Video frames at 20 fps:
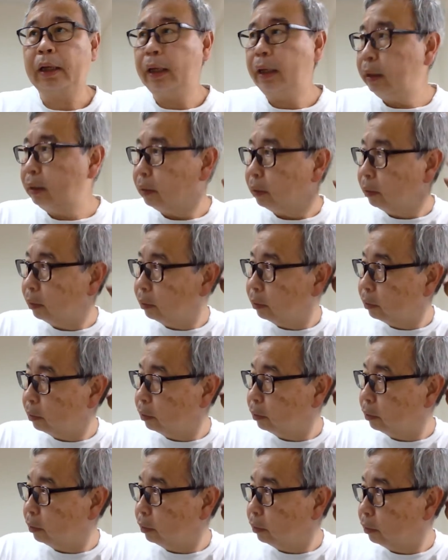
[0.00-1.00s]
And
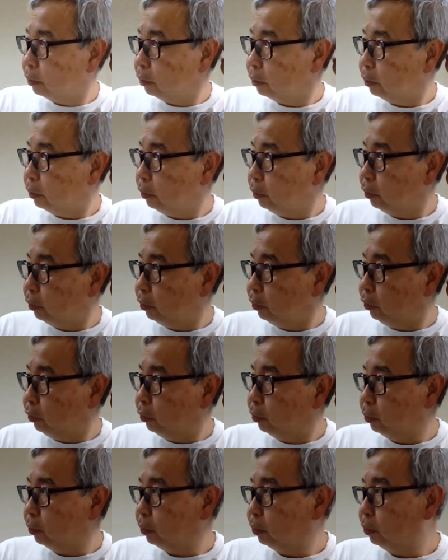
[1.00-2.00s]

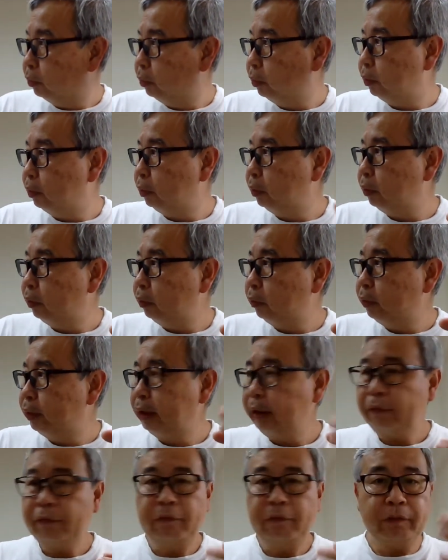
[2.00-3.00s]
you
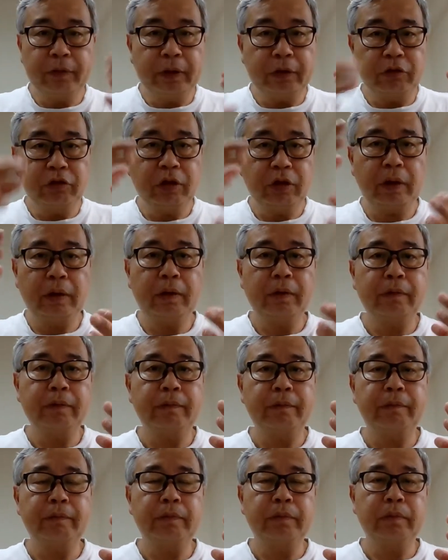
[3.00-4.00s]
give the child,